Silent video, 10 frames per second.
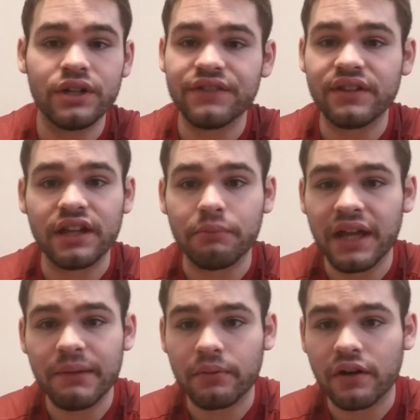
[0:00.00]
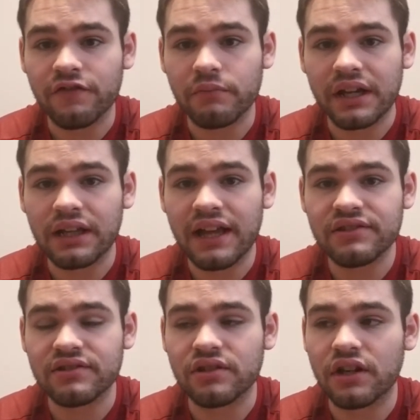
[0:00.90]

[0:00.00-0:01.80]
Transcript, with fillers: couldn't even get a paper out for my classes